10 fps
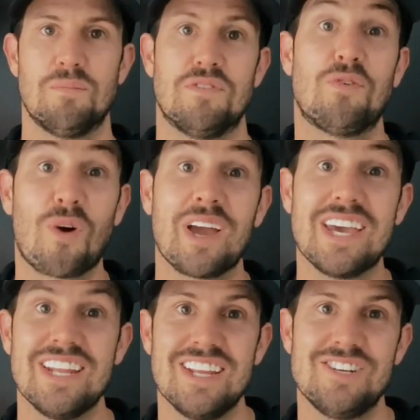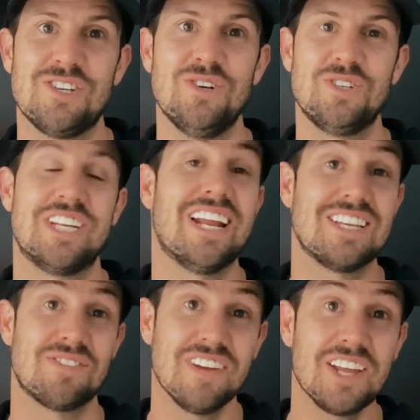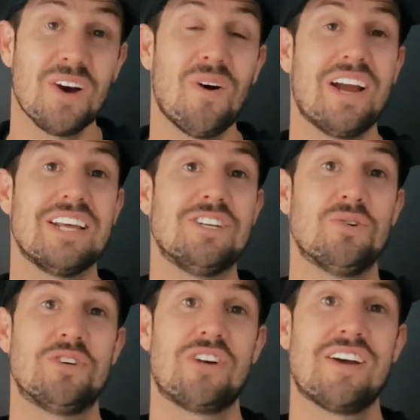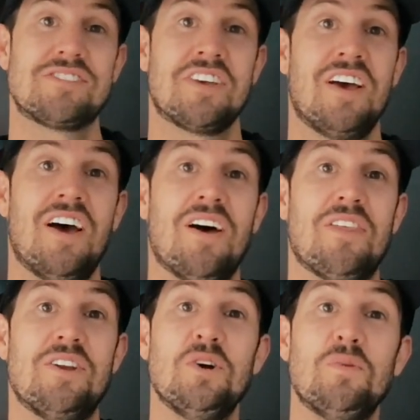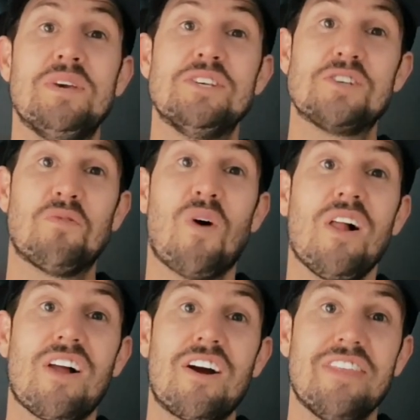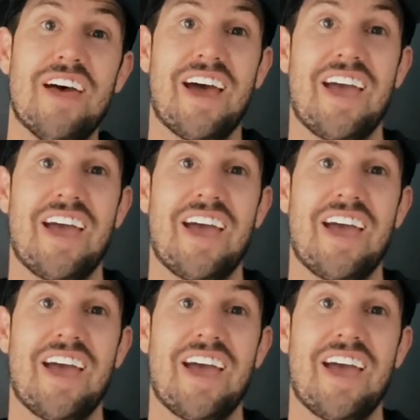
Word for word: Before I get into today's video, I need to address the new piece of wall art that I